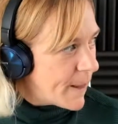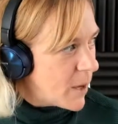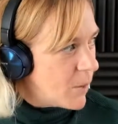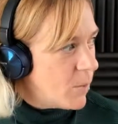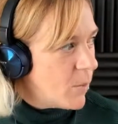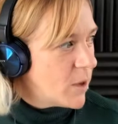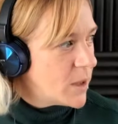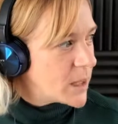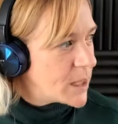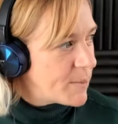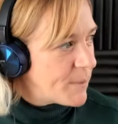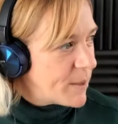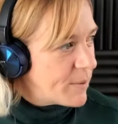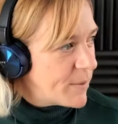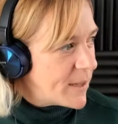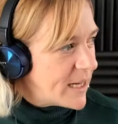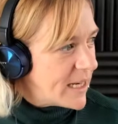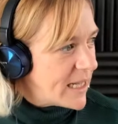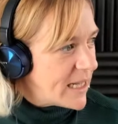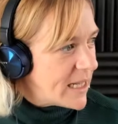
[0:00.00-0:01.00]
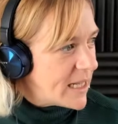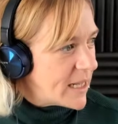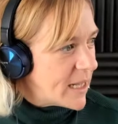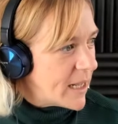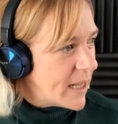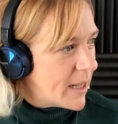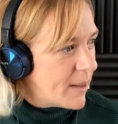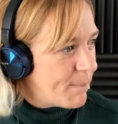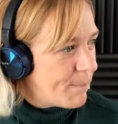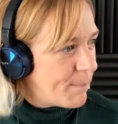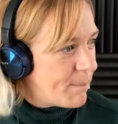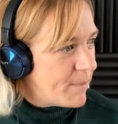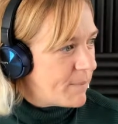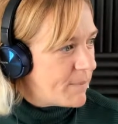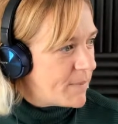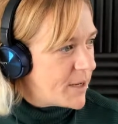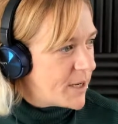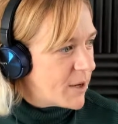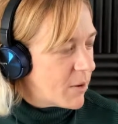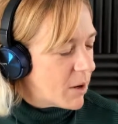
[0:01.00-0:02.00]
i want to be really a,
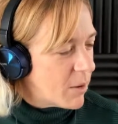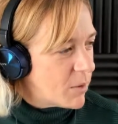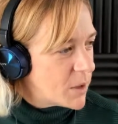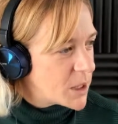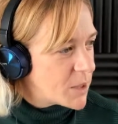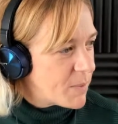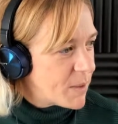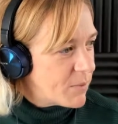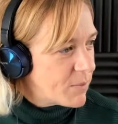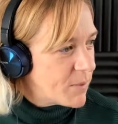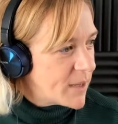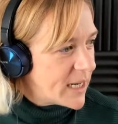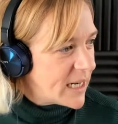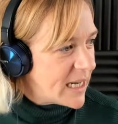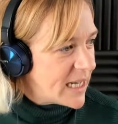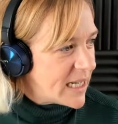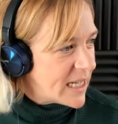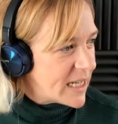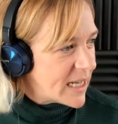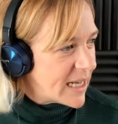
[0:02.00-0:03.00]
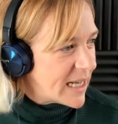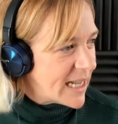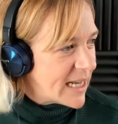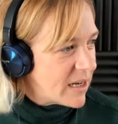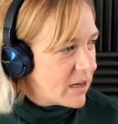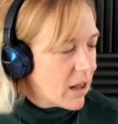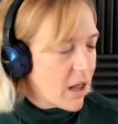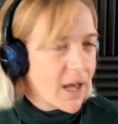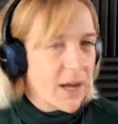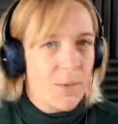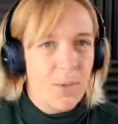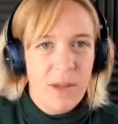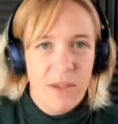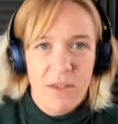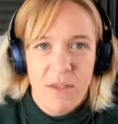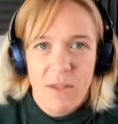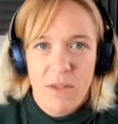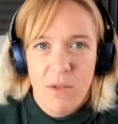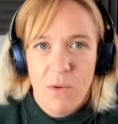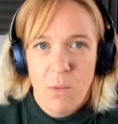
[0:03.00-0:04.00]
you know i want to be really in line with
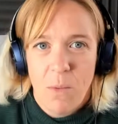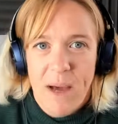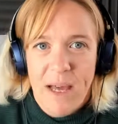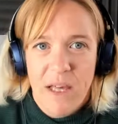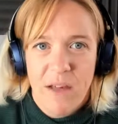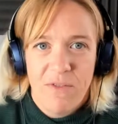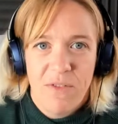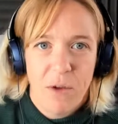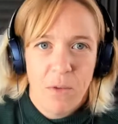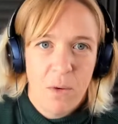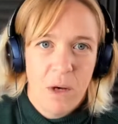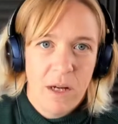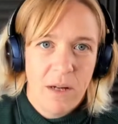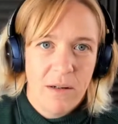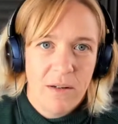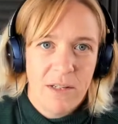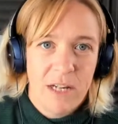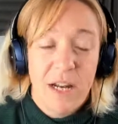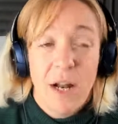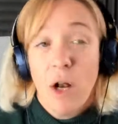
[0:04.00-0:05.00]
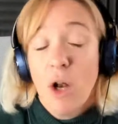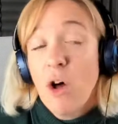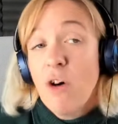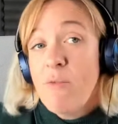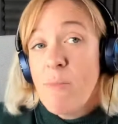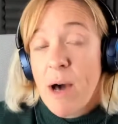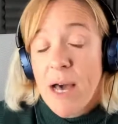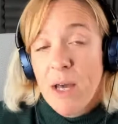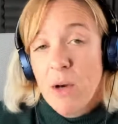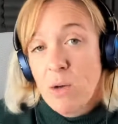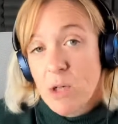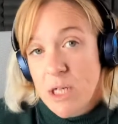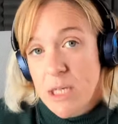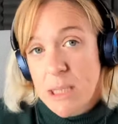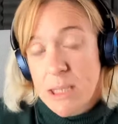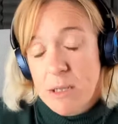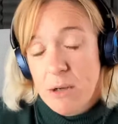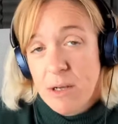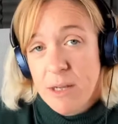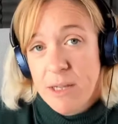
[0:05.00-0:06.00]
the way of the world and a lot of my
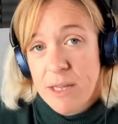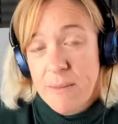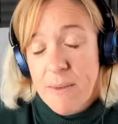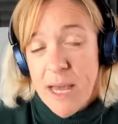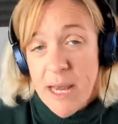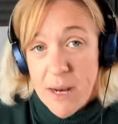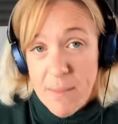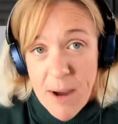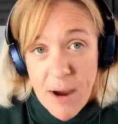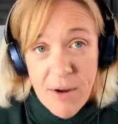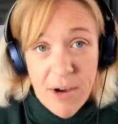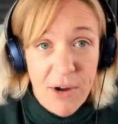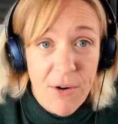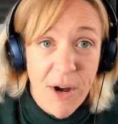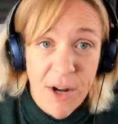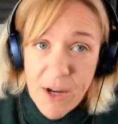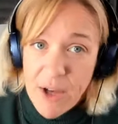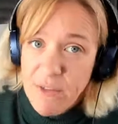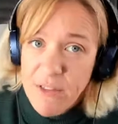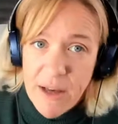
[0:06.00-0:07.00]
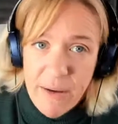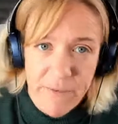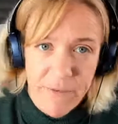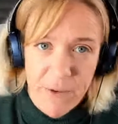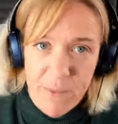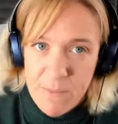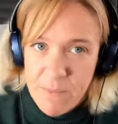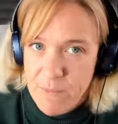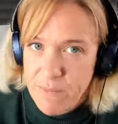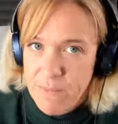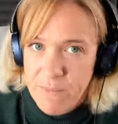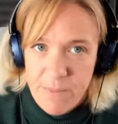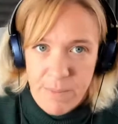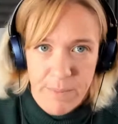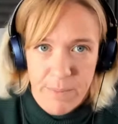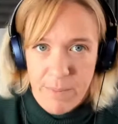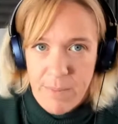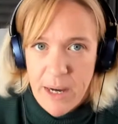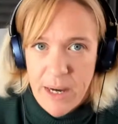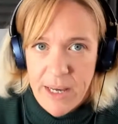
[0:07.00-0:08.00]
audience are in, in america i know that from
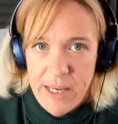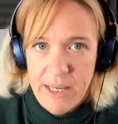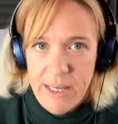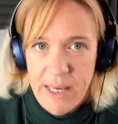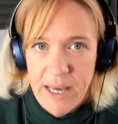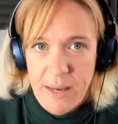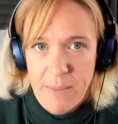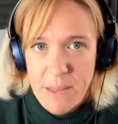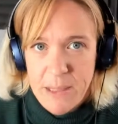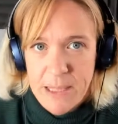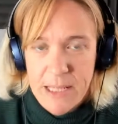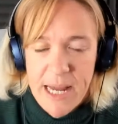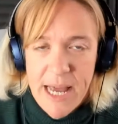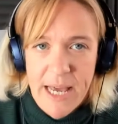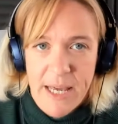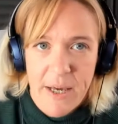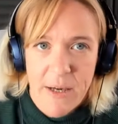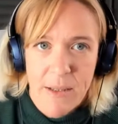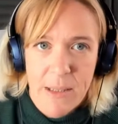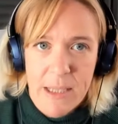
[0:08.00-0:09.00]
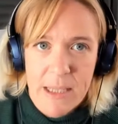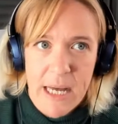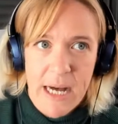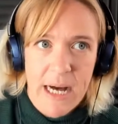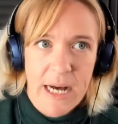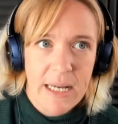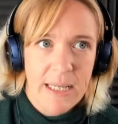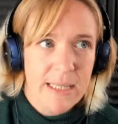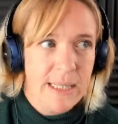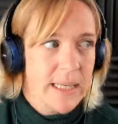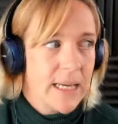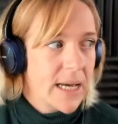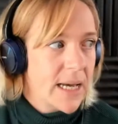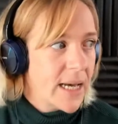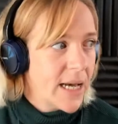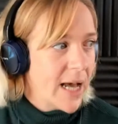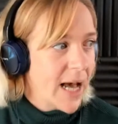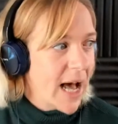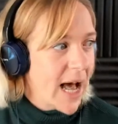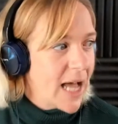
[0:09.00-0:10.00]
my amazon echo stats
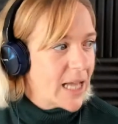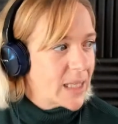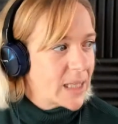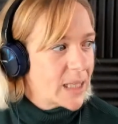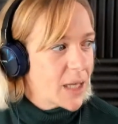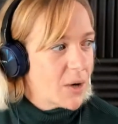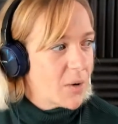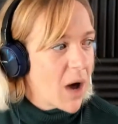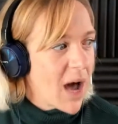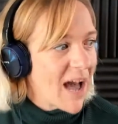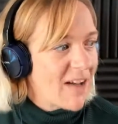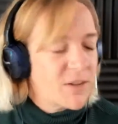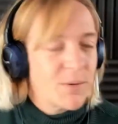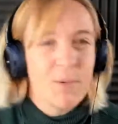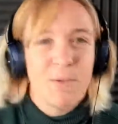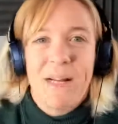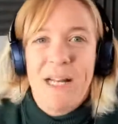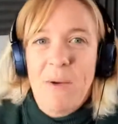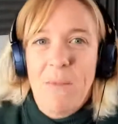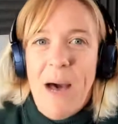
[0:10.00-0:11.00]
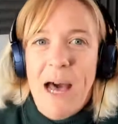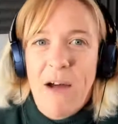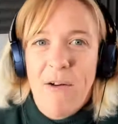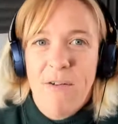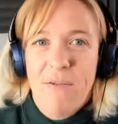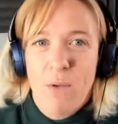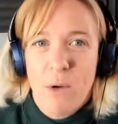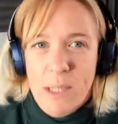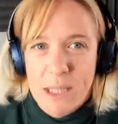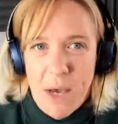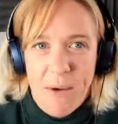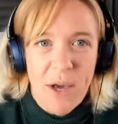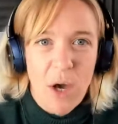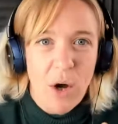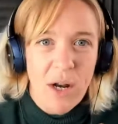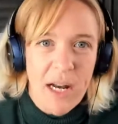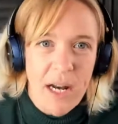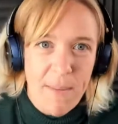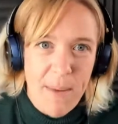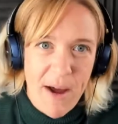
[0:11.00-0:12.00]
and so i have to be really aware of what's going
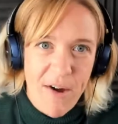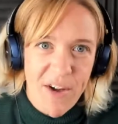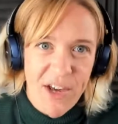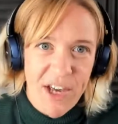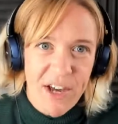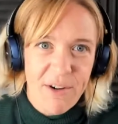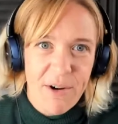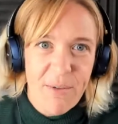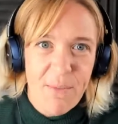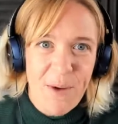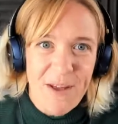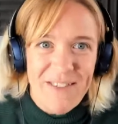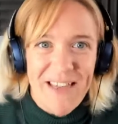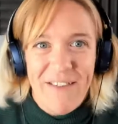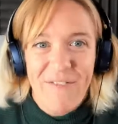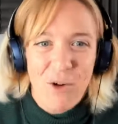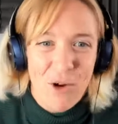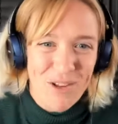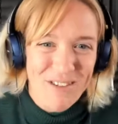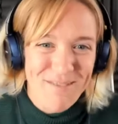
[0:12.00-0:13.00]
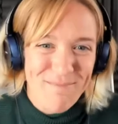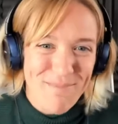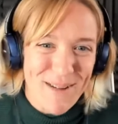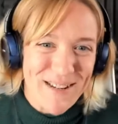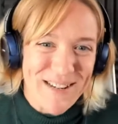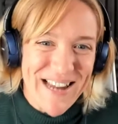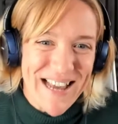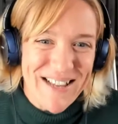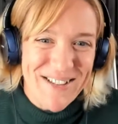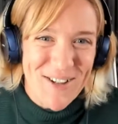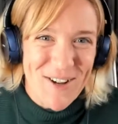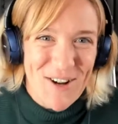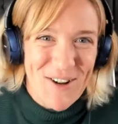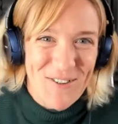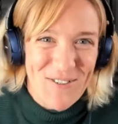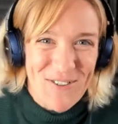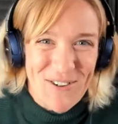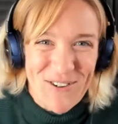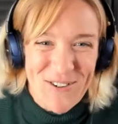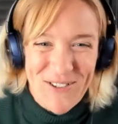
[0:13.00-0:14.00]
on in america and when they've got mondays
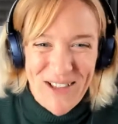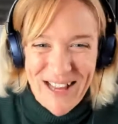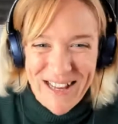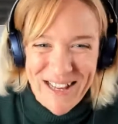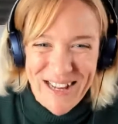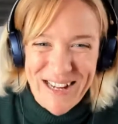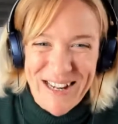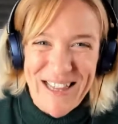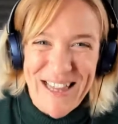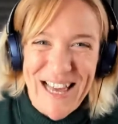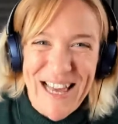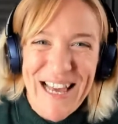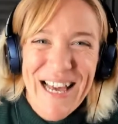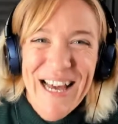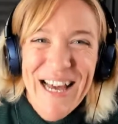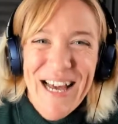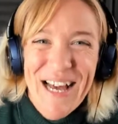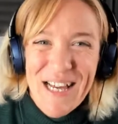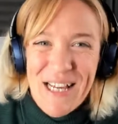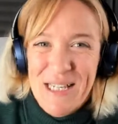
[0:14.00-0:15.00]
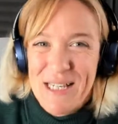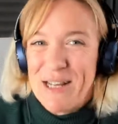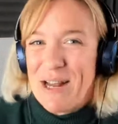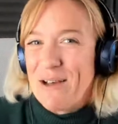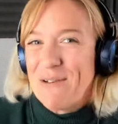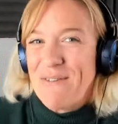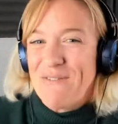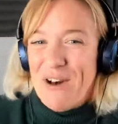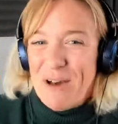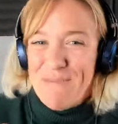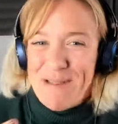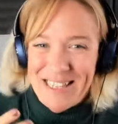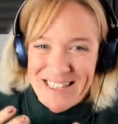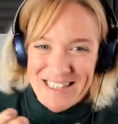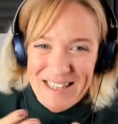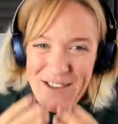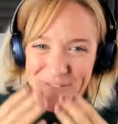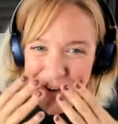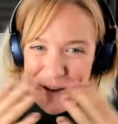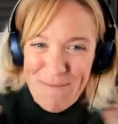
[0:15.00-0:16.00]
off and all that kind of thing because you know if i
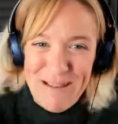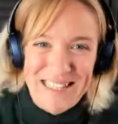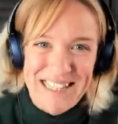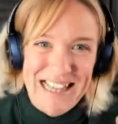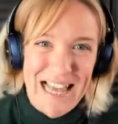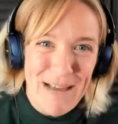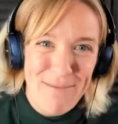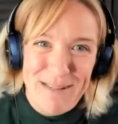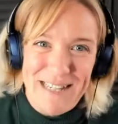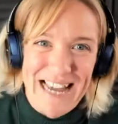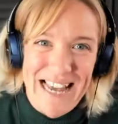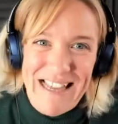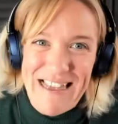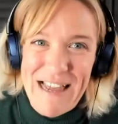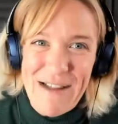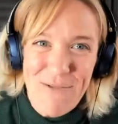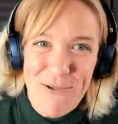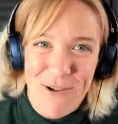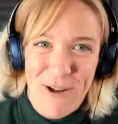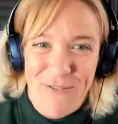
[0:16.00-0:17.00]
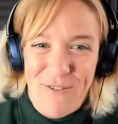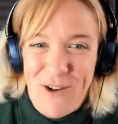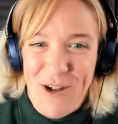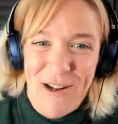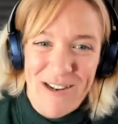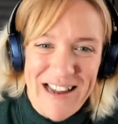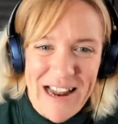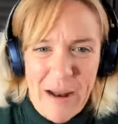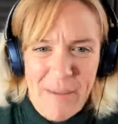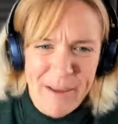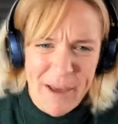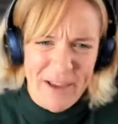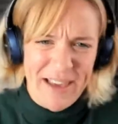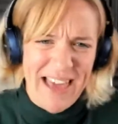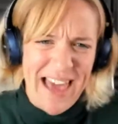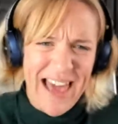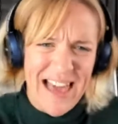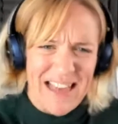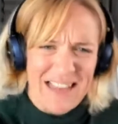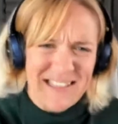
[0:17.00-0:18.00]
miss if i miss labor day and they're all off on holiday i'm going
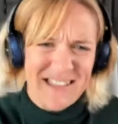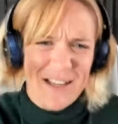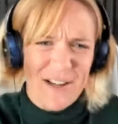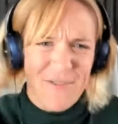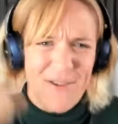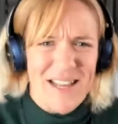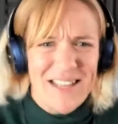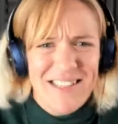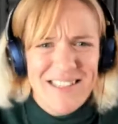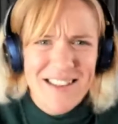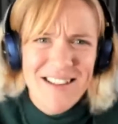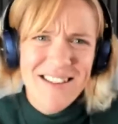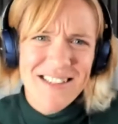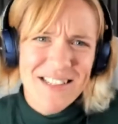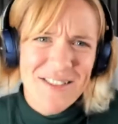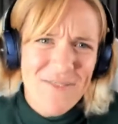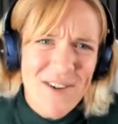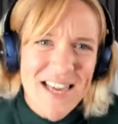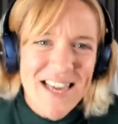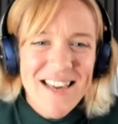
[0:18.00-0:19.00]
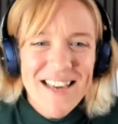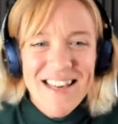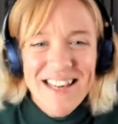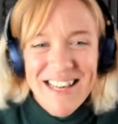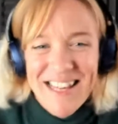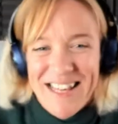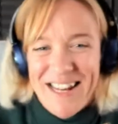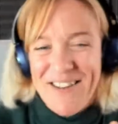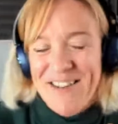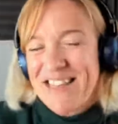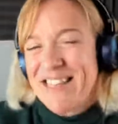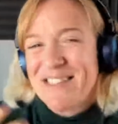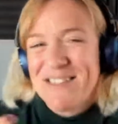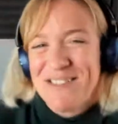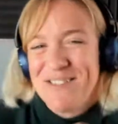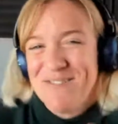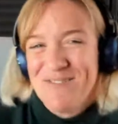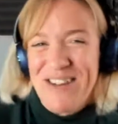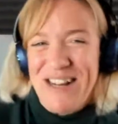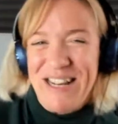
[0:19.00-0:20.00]
hey it's a great start to the week you know it
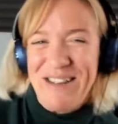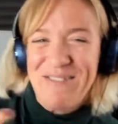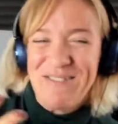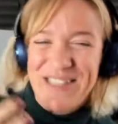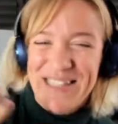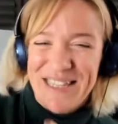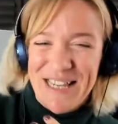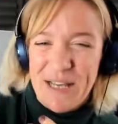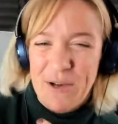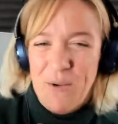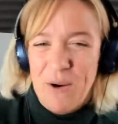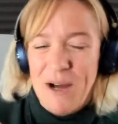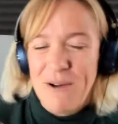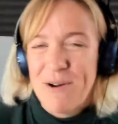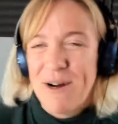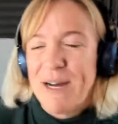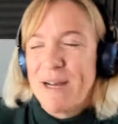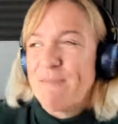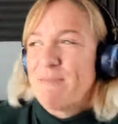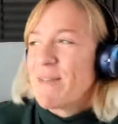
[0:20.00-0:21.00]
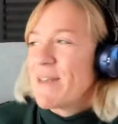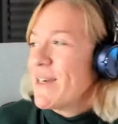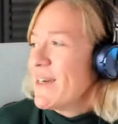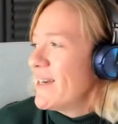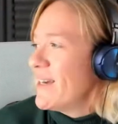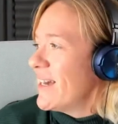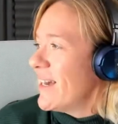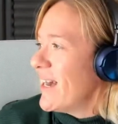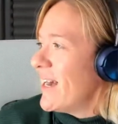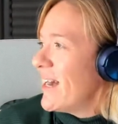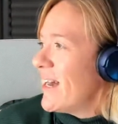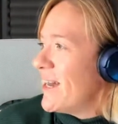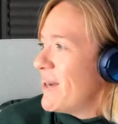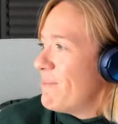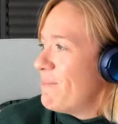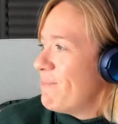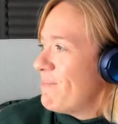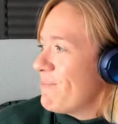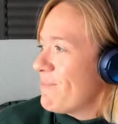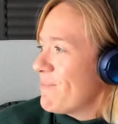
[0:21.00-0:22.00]
doesn't really sit quite right
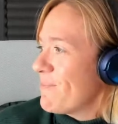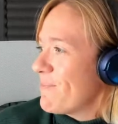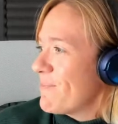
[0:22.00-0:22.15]
um